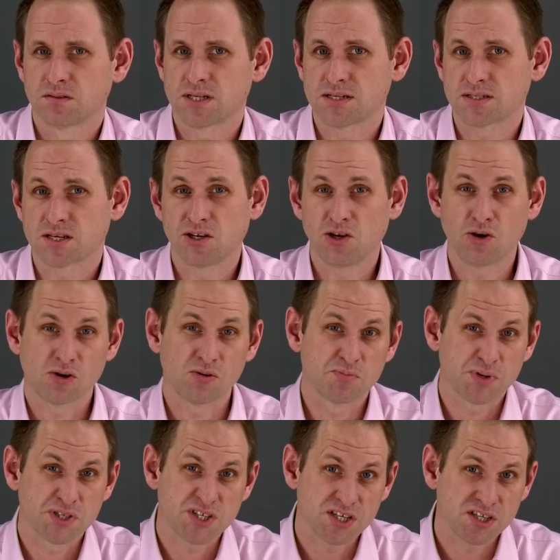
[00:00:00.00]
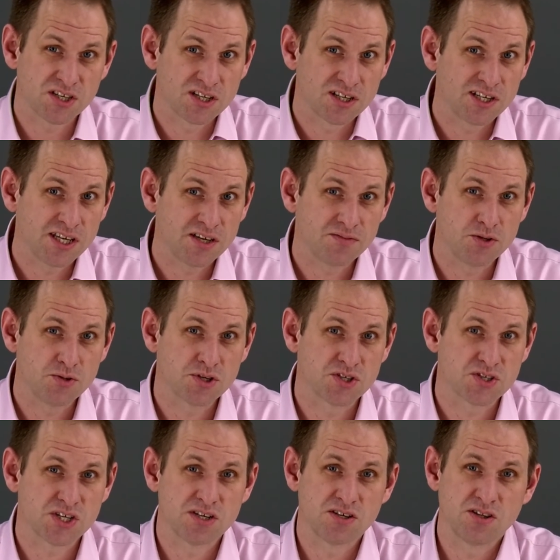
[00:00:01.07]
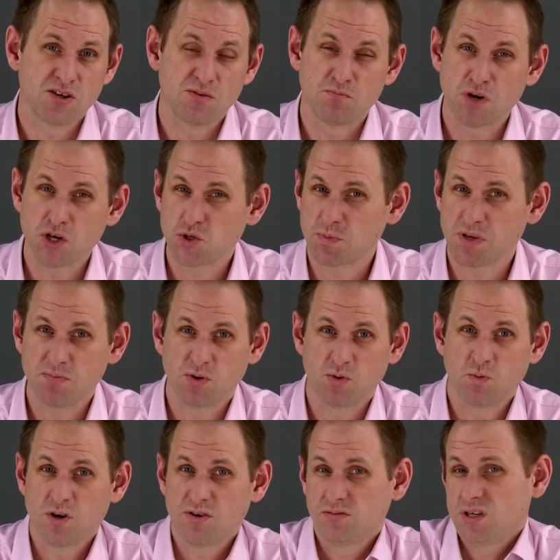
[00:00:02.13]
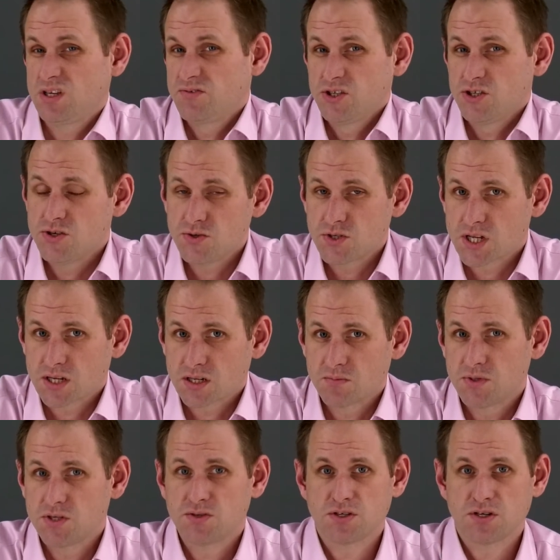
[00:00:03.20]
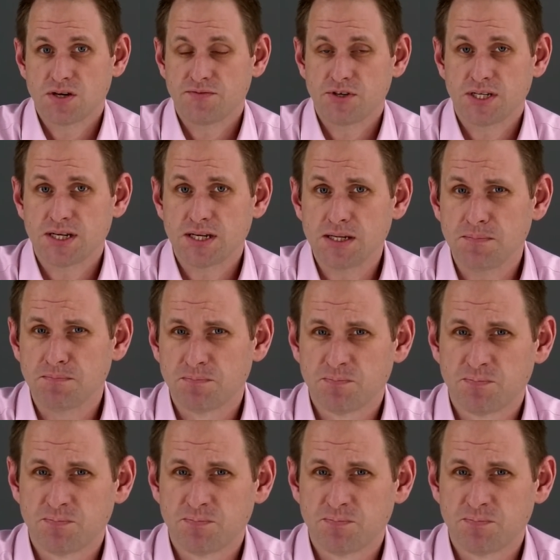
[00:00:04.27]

That's a lot, particularly if you consider that most people won't even use their computer every day.